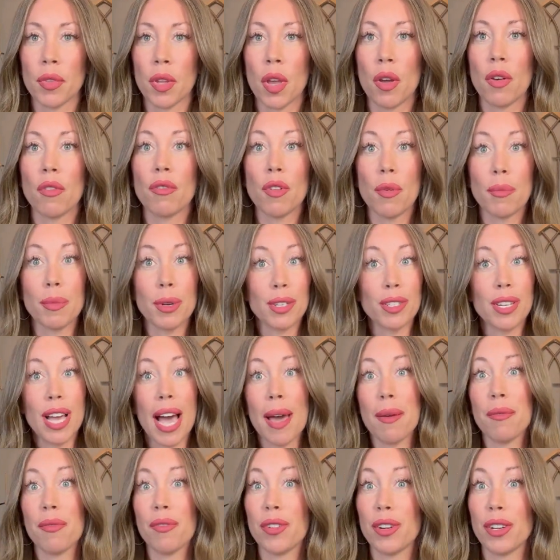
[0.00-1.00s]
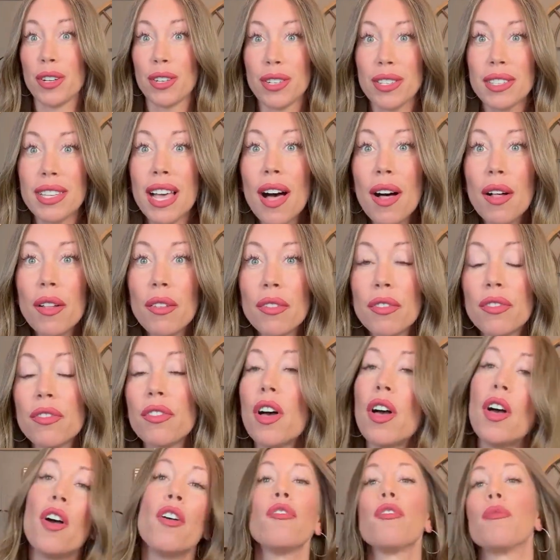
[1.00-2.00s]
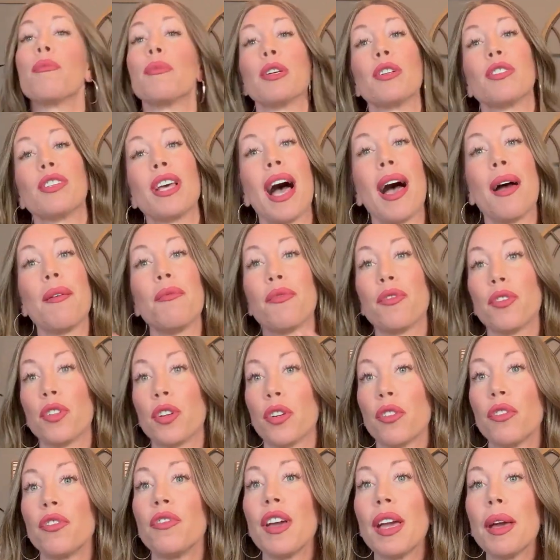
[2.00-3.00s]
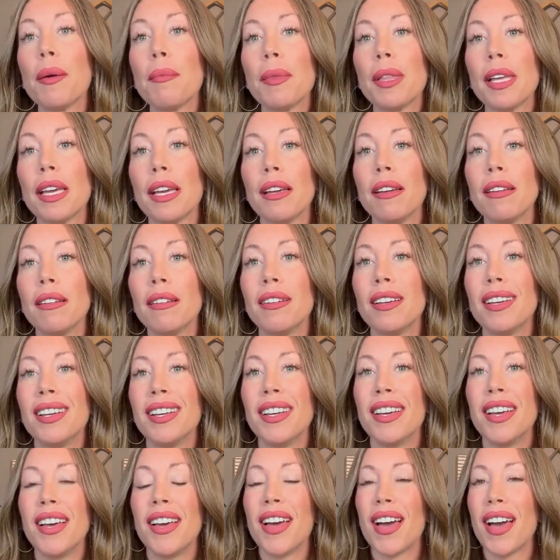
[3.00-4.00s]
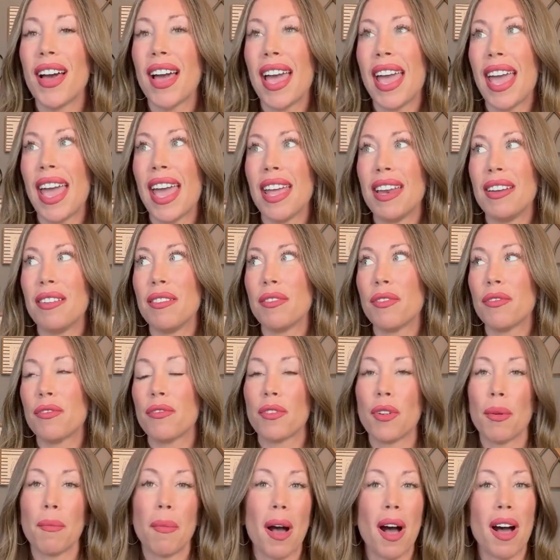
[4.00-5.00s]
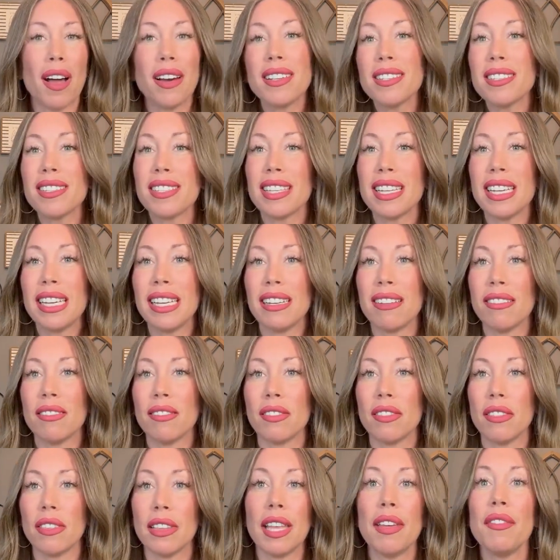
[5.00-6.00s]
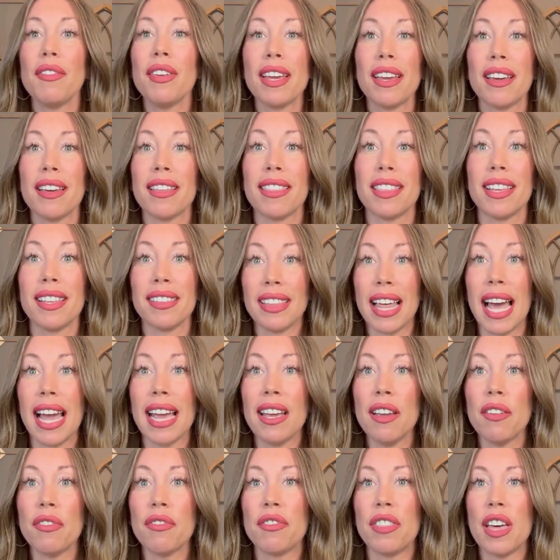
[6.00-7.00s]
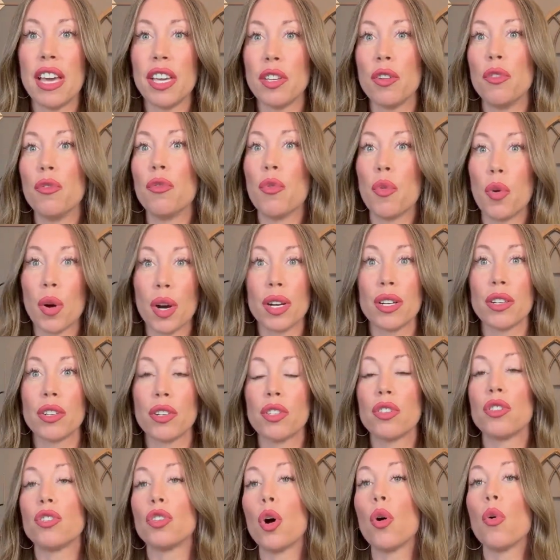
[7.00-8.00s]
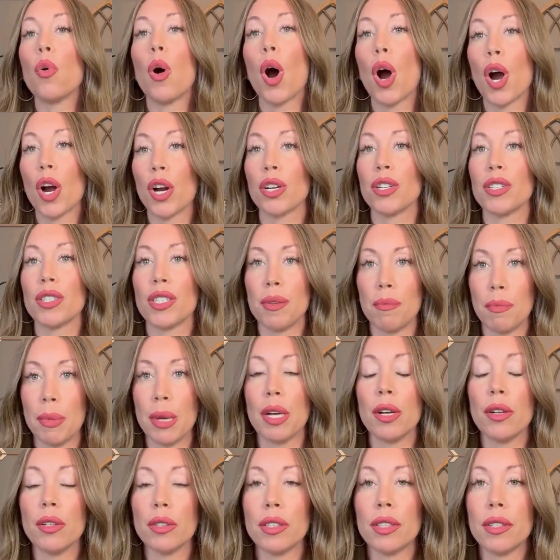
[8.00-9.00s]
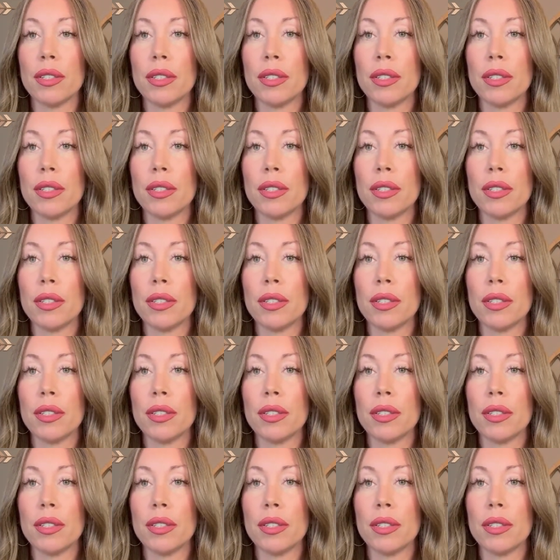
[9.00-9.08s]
from your time for yourself, from your time for your family, and from honestly living the life that you've worked so hard to build.